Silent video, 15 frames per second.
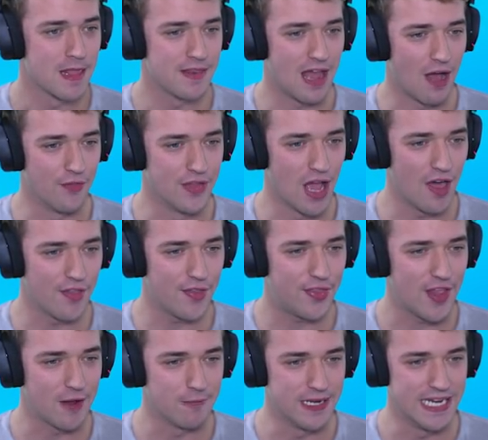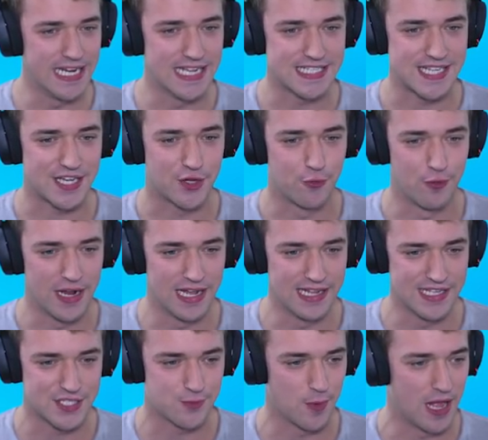Now, the other thing we need is a grill
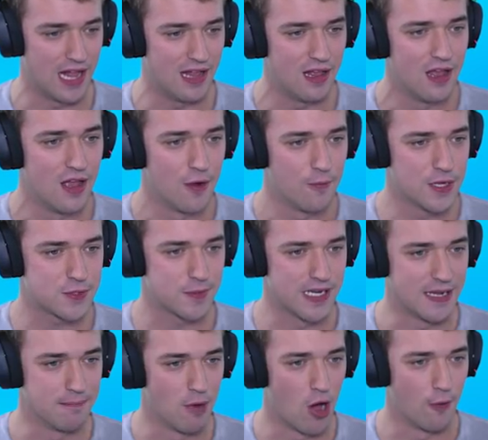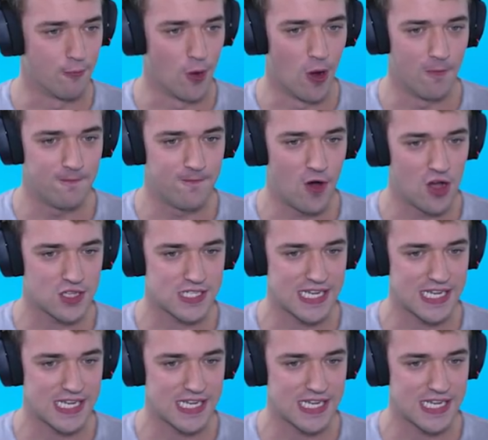as well, which we need more rope for.